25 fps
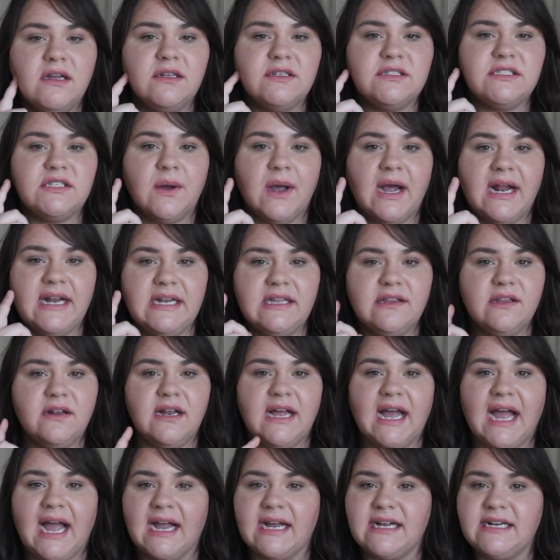so any little
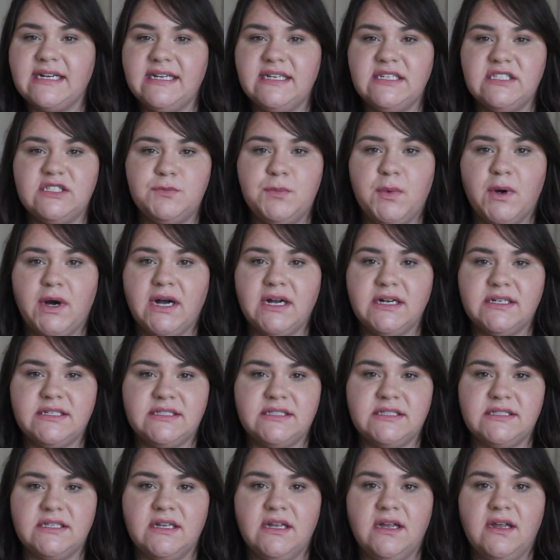acne
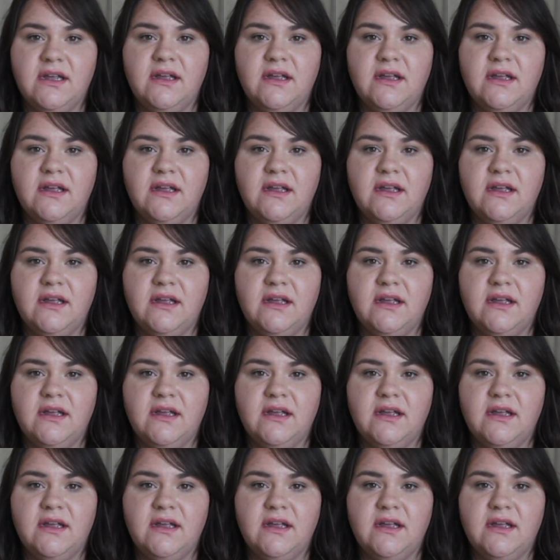spots,